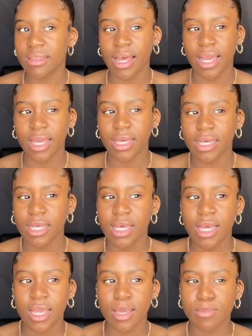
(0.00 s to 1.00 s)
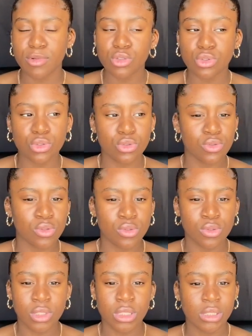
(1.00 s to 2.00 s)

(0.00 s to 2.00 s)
Like, in middle school,